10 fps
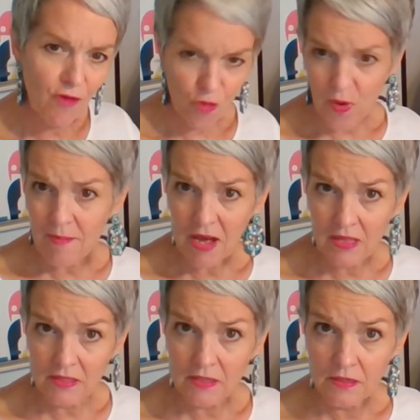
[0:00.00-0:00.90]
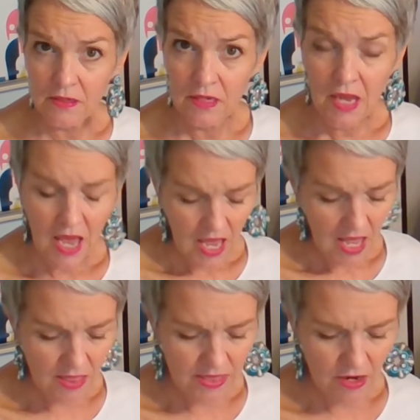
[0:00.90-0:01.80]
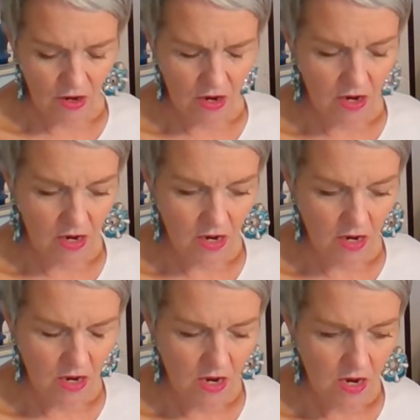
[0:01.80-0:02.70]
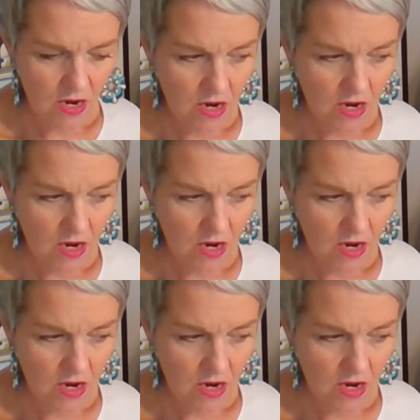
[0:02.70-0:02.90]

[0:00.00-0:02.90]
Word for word: for three months and there are